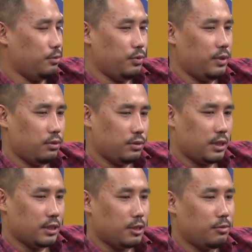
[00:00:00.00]
Those
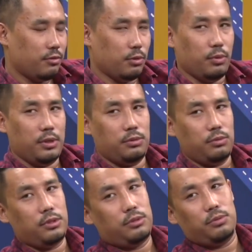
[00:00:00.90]
are some of the ways
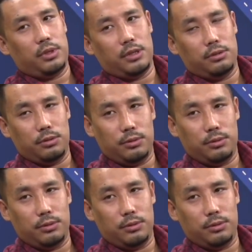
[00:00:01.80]
which we can do.